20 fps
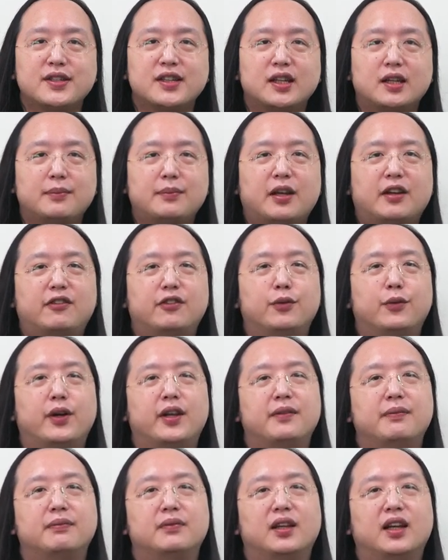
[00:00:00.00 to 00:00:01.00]
time,
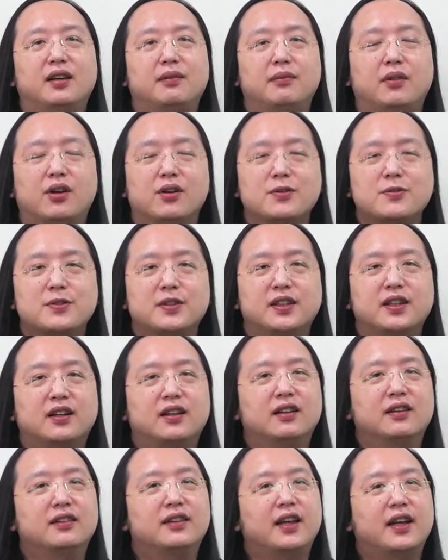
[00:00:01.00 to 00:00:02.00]
everyone. I'm Audrey
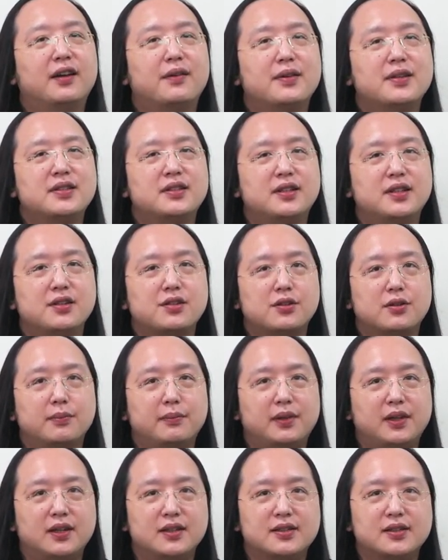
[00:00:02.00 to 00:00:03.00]
Tong, Taiwan's Digital
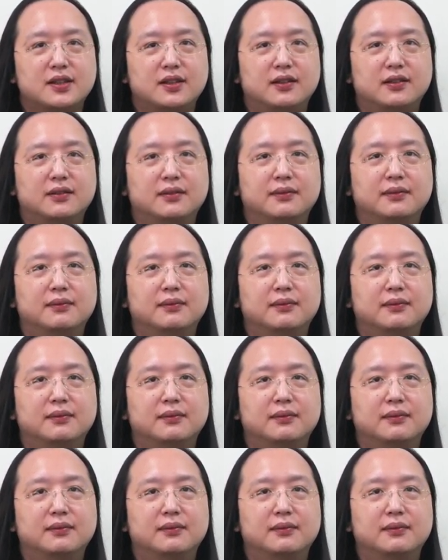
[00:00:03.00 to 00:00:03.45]
Minister.